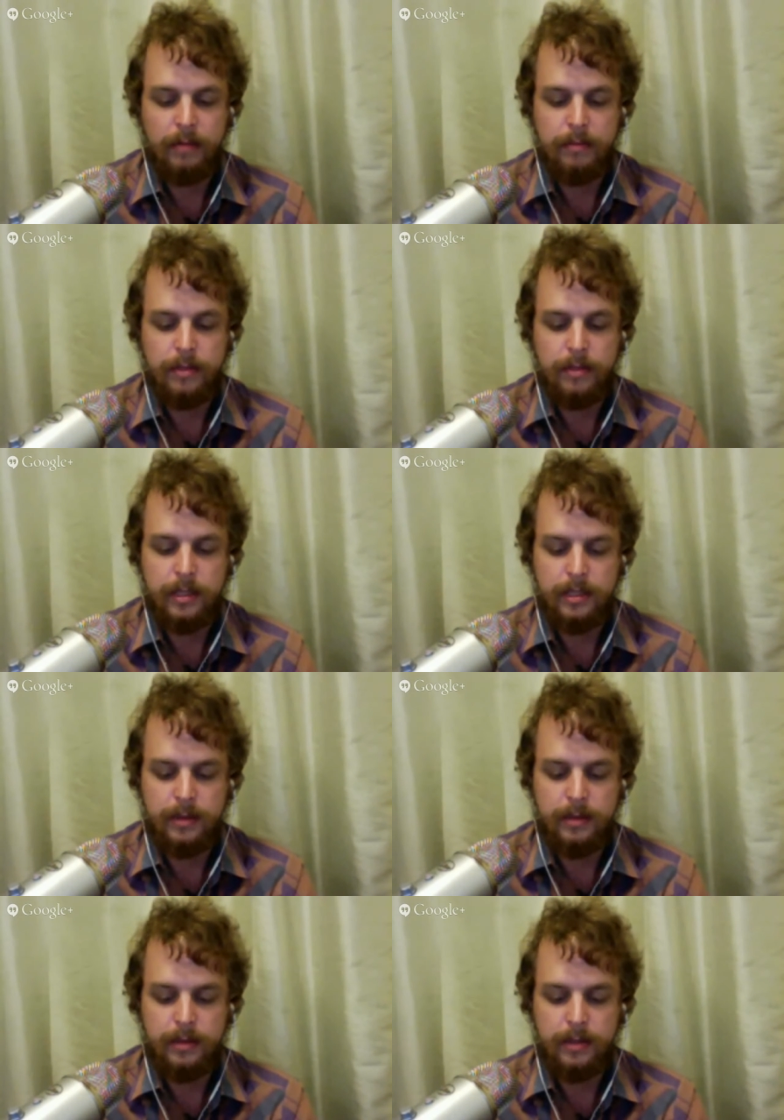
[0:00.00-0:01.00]
position,
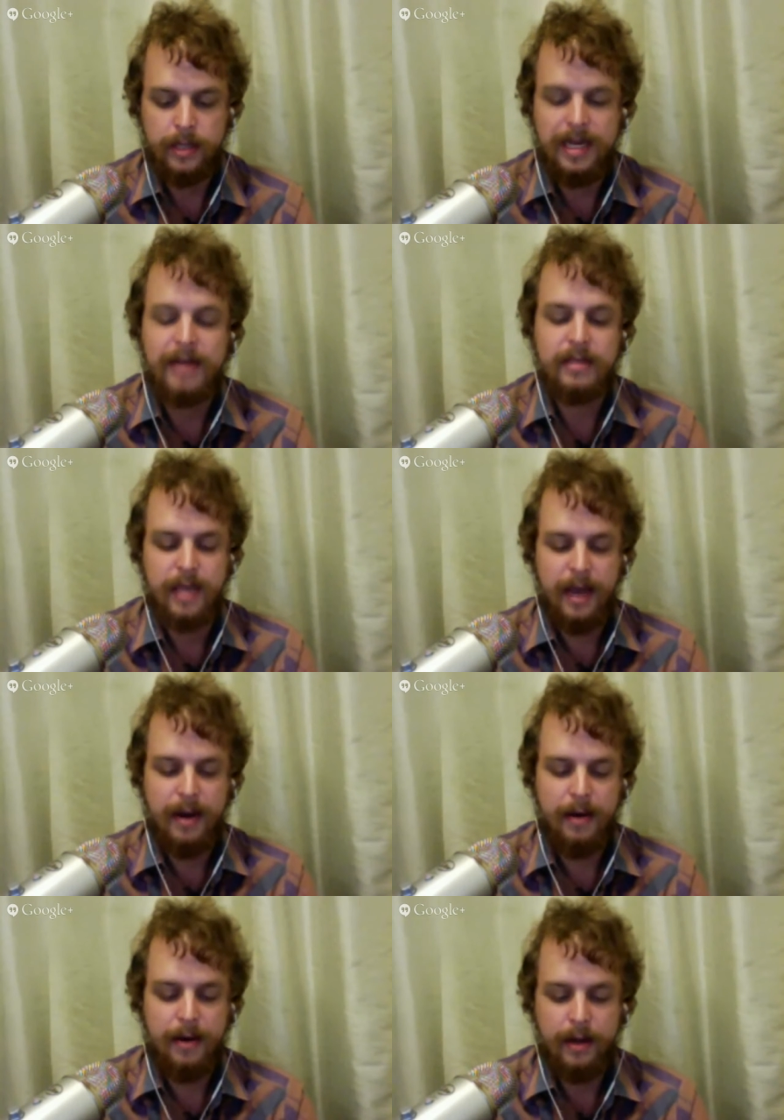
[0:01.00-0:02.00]
which it sounds
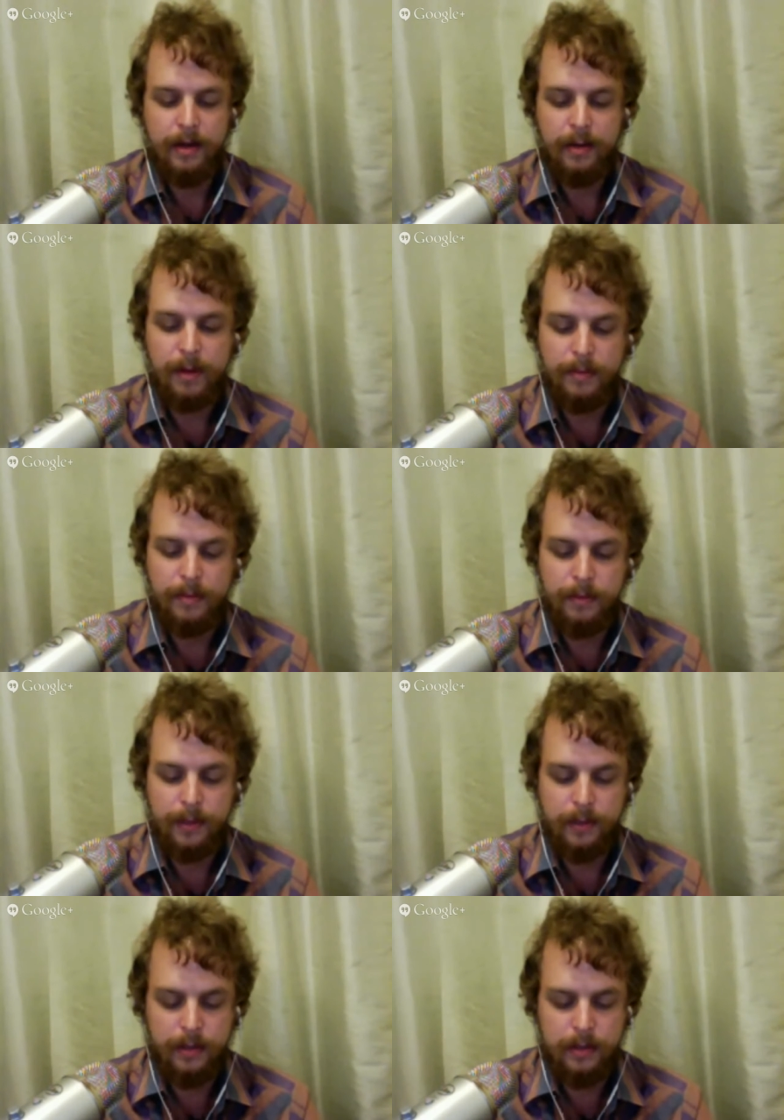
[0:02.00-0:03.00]
scary, you know, to people when
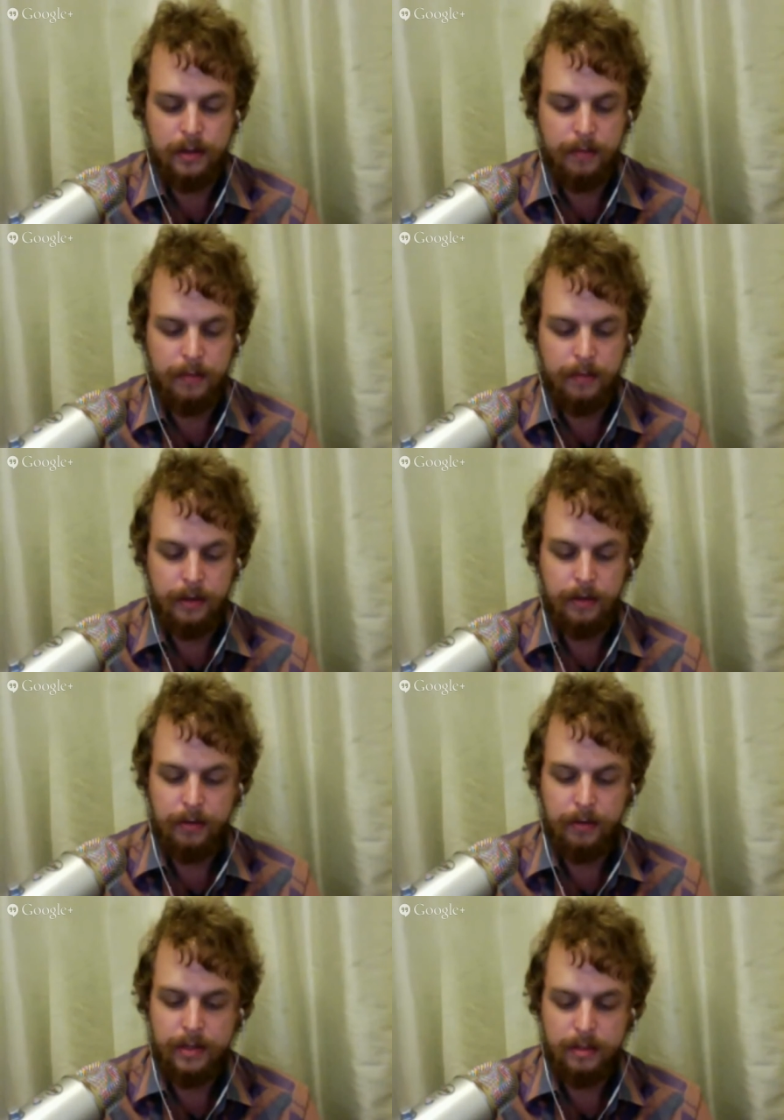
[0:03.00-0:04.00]
you're describing
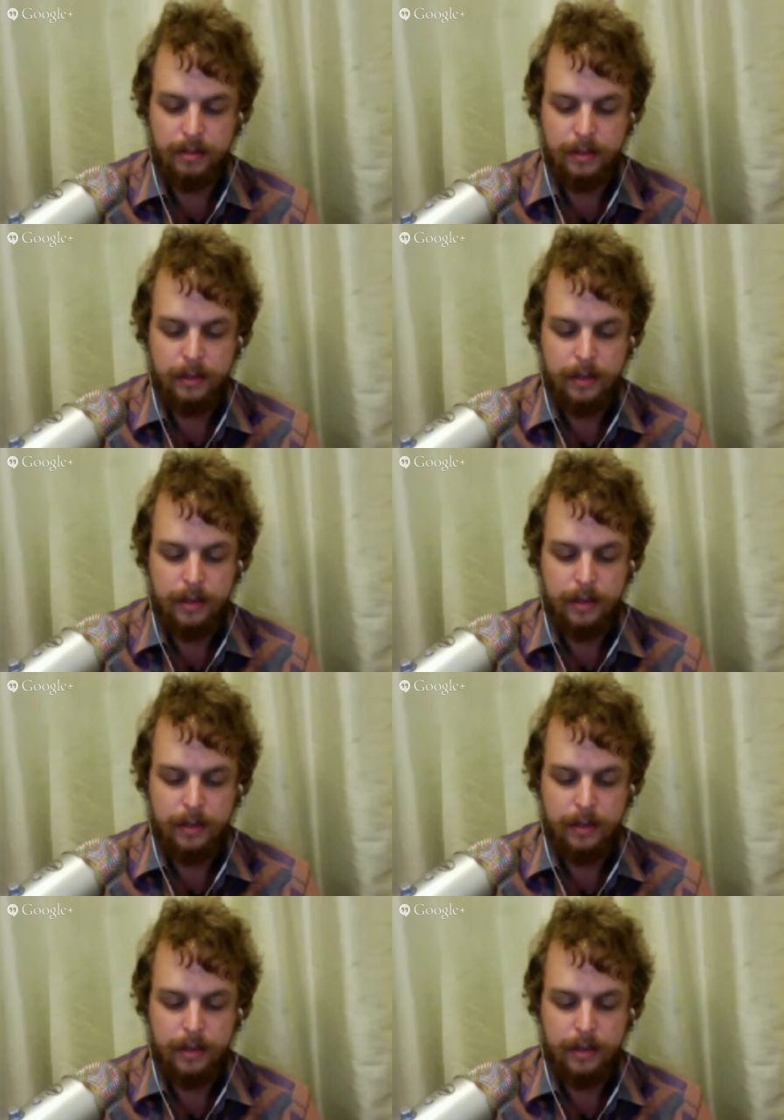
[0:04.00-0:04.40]
agorism,